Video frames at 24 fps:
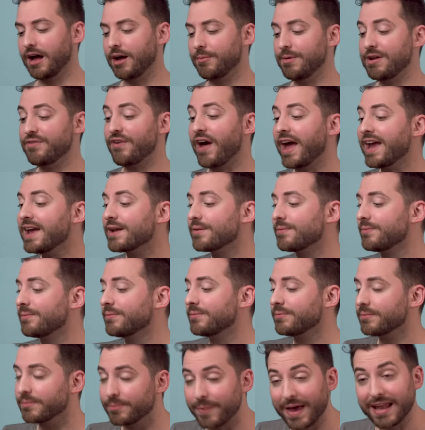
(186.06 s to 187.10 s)
Um, and if I had
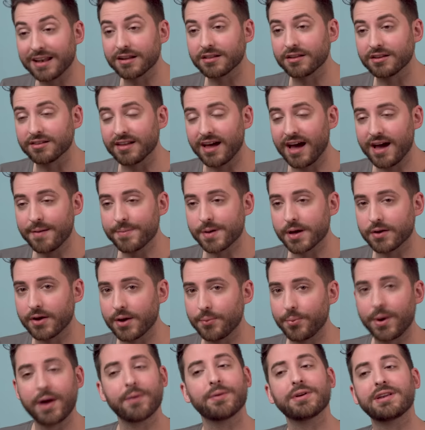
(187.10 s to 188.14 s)
been to Le Labo,
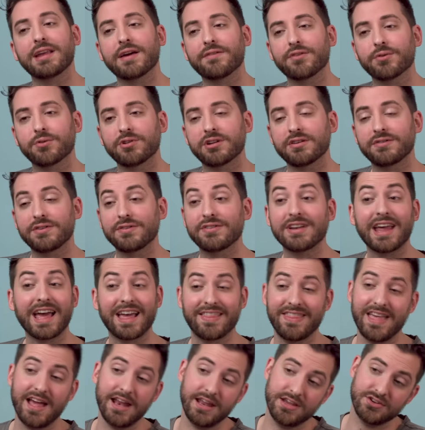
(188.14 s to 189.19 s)
I probably never would have even
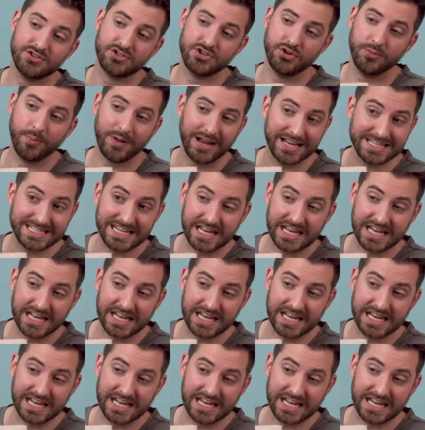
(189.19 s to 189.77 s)
had that issue, but I